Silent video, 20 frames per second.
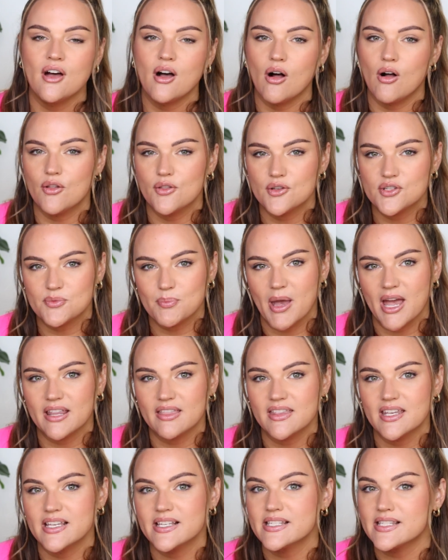all those
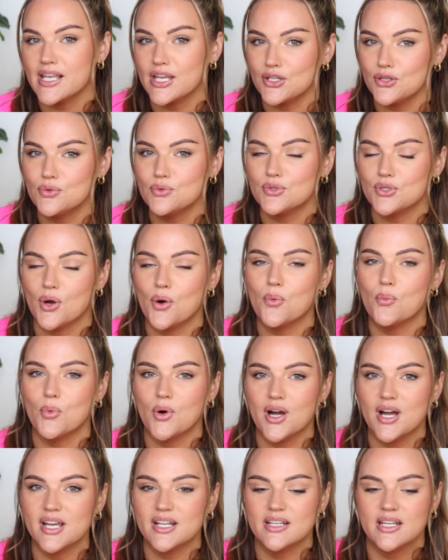bad things that you don't
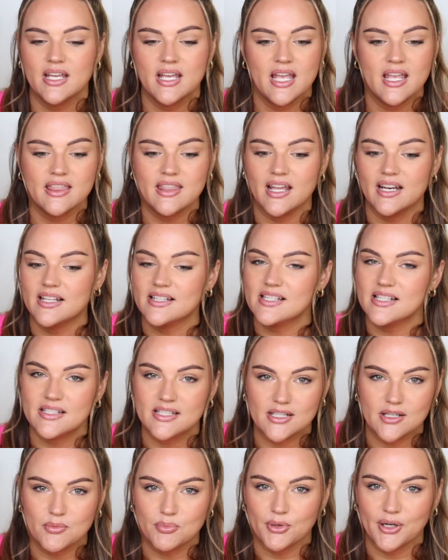want, then it's a
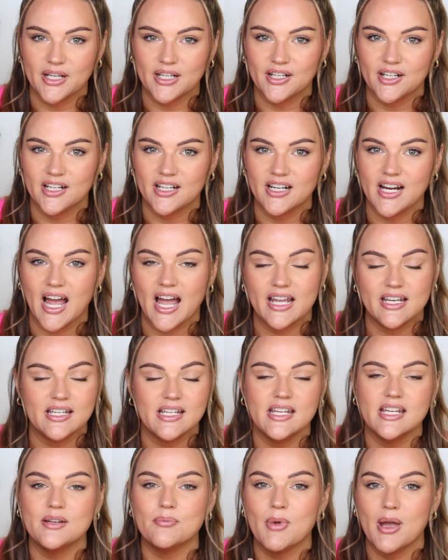deal breaker. I
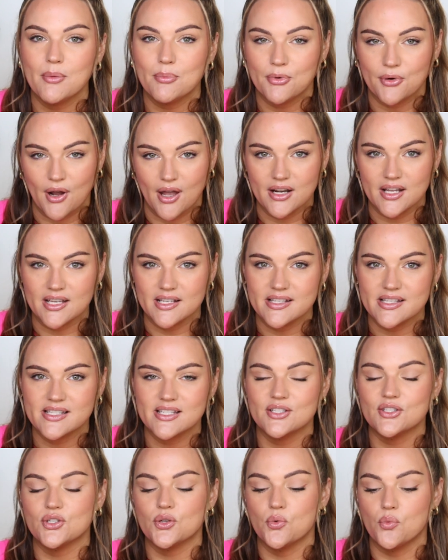need my products
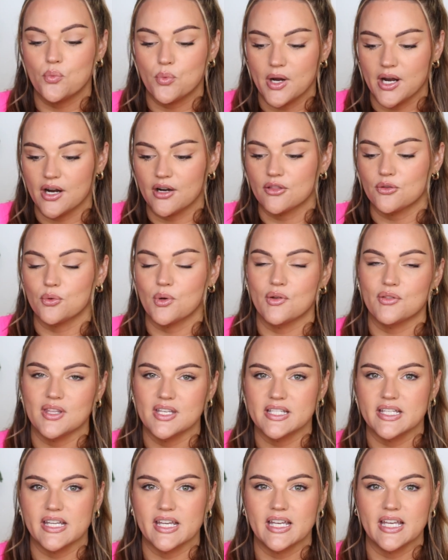to wear throughout the
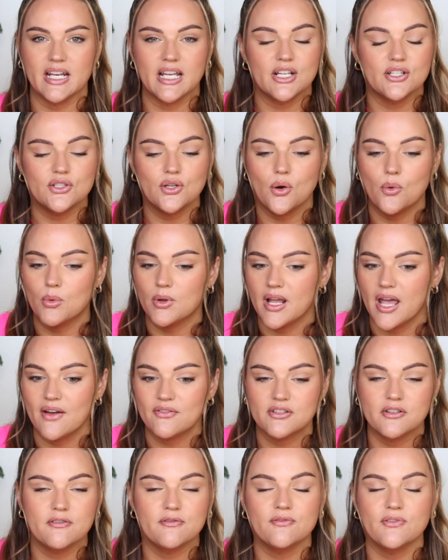day, and I don't want to
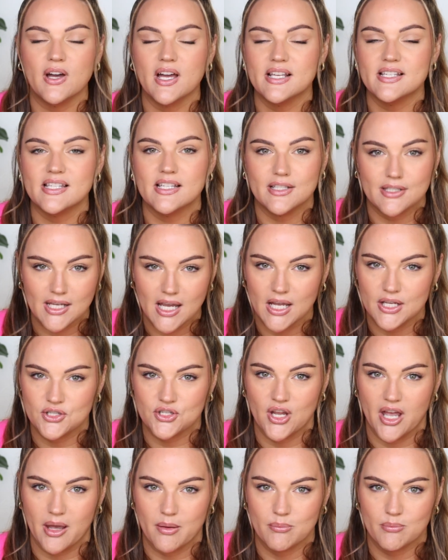have to fuss and
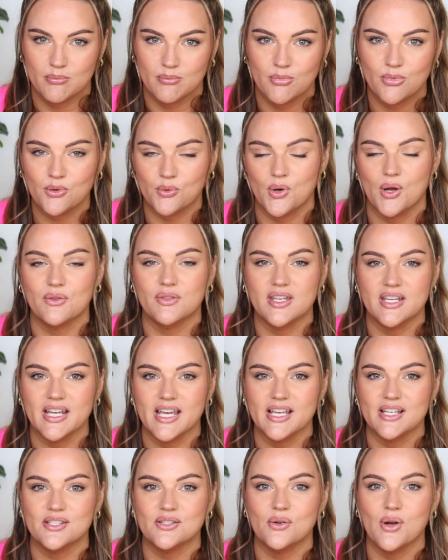touch up throughout the
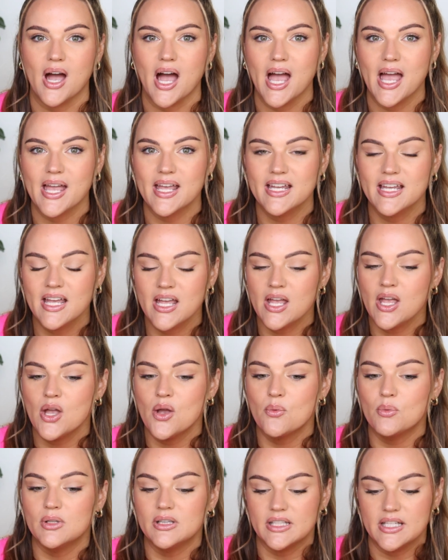day. So I
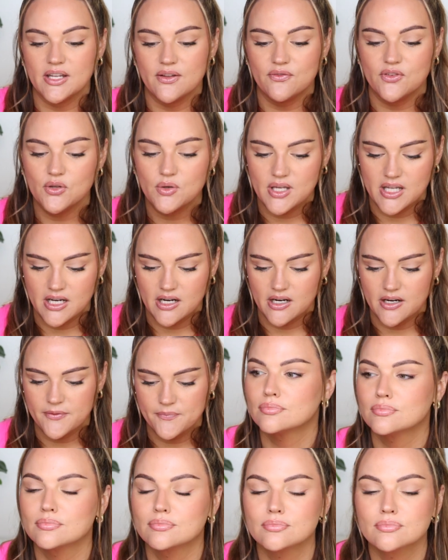will leave you here.
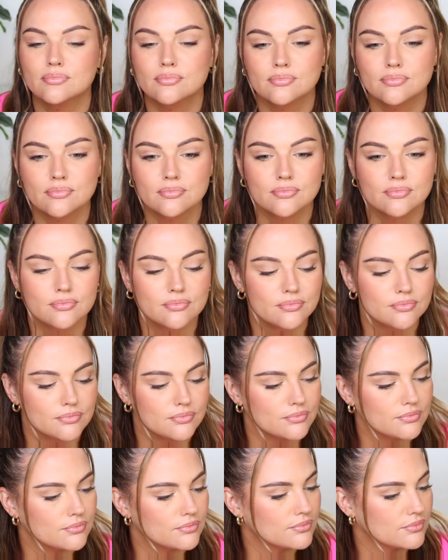This is what it looks
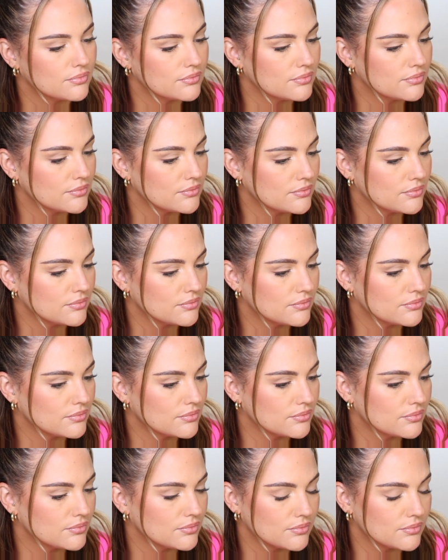like initially applied. I